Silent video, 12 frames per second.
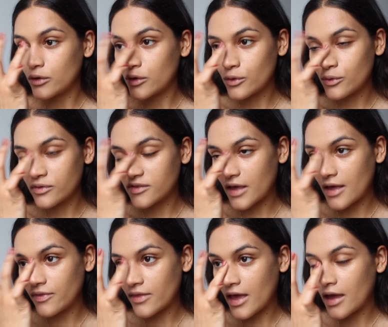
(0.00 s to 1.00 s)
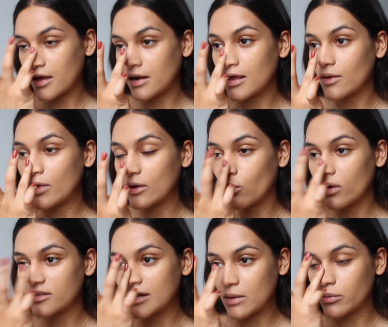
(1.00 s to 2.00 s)
loose, and then it like
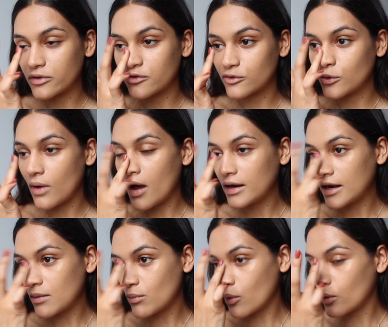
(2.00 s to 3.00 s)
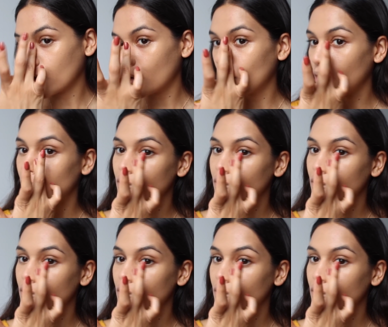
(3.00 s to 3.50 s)
wasn't able to screw on anymore,